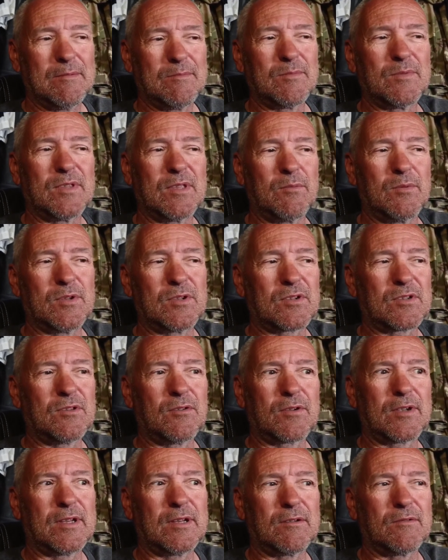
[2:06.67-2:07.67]
but they were just
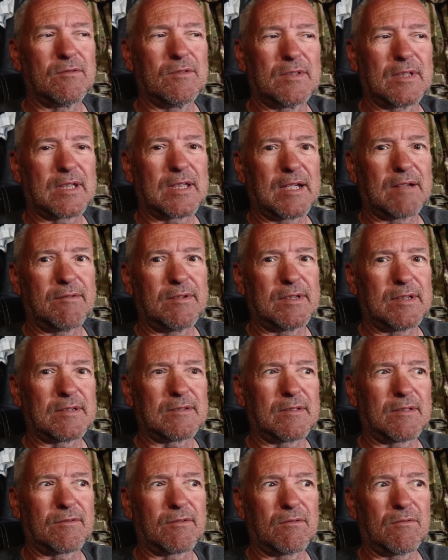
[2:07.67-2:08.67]
looking at undercarriages
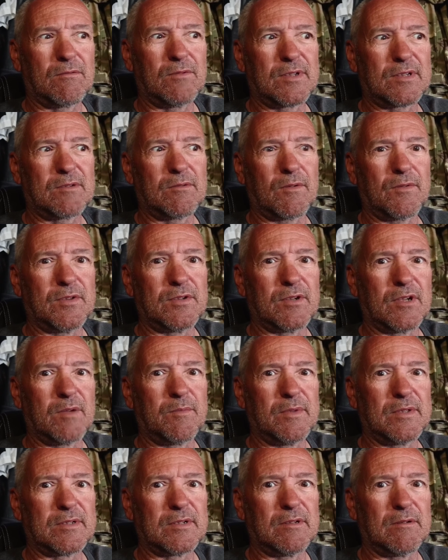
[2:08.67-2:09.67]
and they thought, oh, this is what the
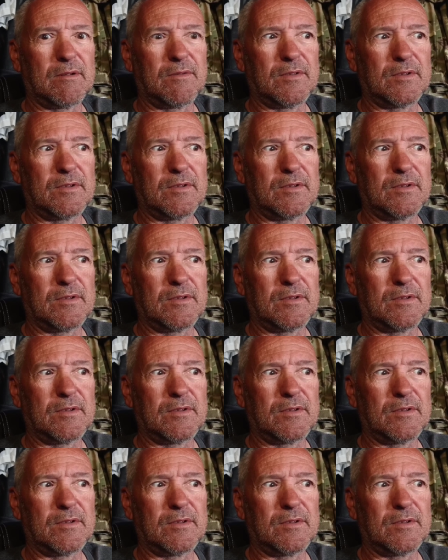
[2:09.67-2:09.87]
Germans are doing.